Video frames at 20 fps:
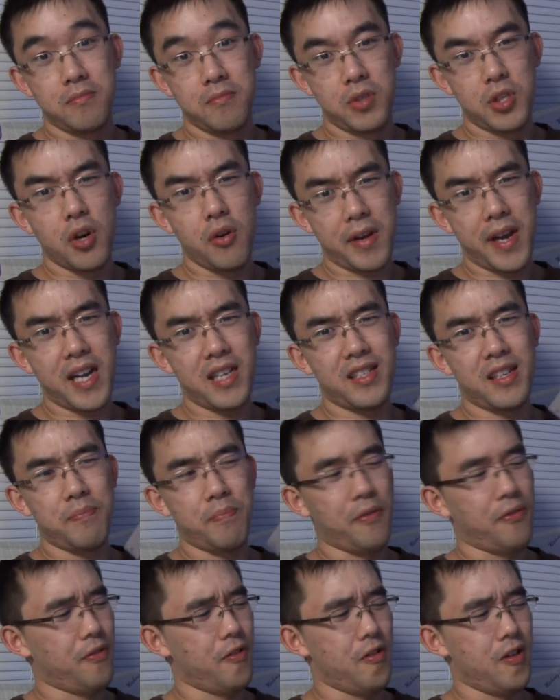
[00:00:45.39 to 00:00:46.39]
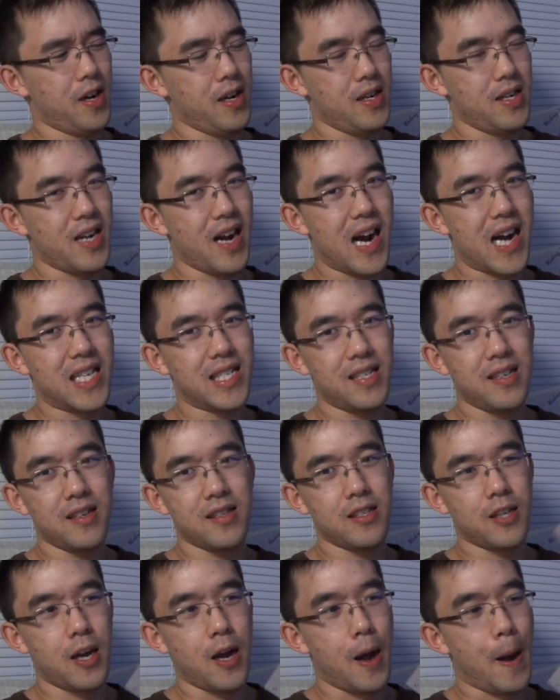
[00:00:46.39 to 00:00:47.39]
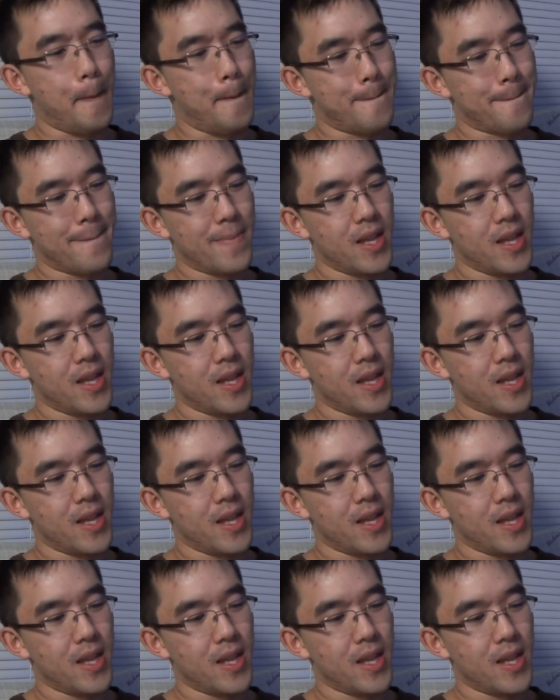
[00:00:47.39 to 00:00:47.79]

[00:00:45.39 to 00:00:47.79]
showcase it before it dies, because, uh,